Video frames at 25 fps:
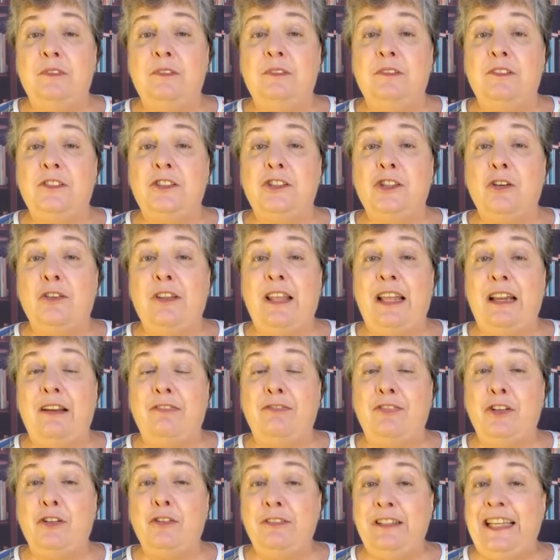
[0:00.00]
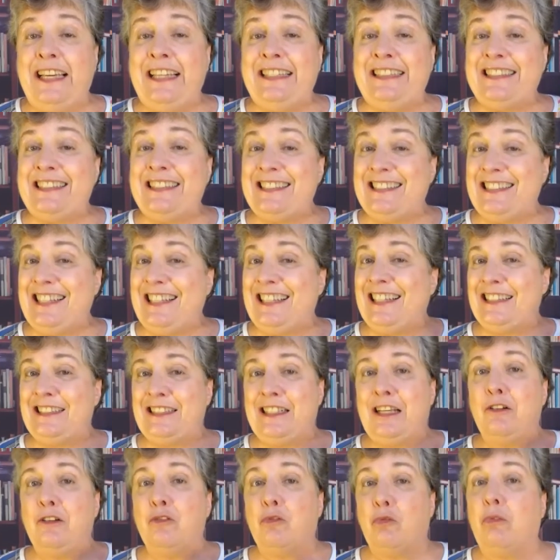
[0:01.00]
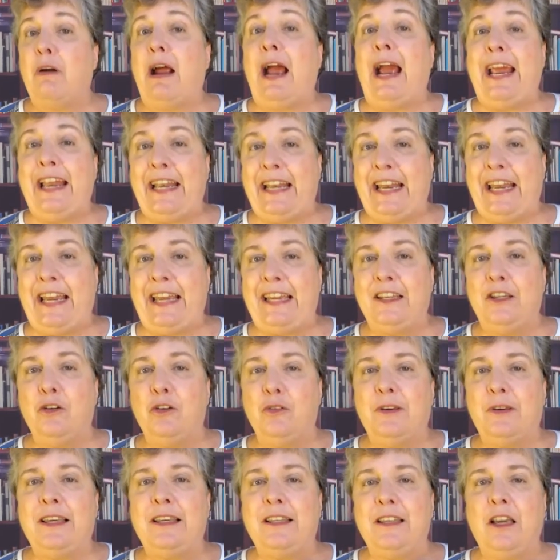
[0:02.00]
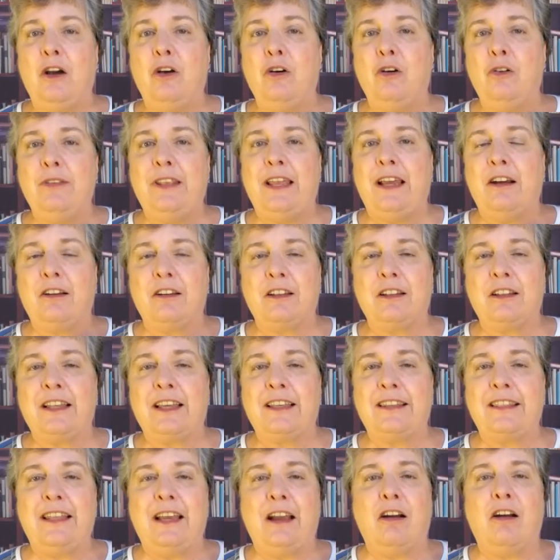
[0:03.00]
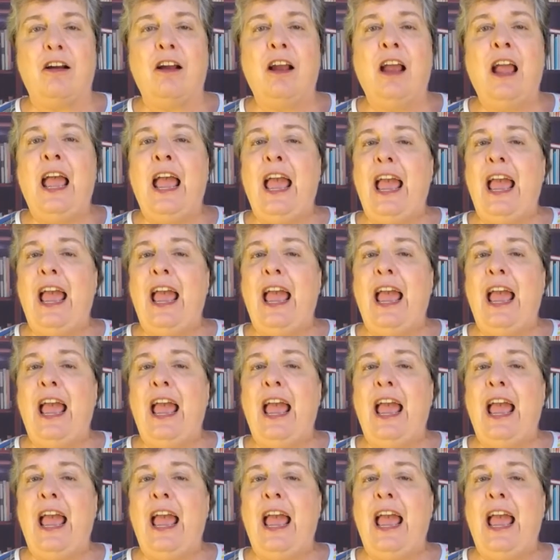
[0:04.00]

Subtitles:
so that if you need to see this in writing, you can go there, click there,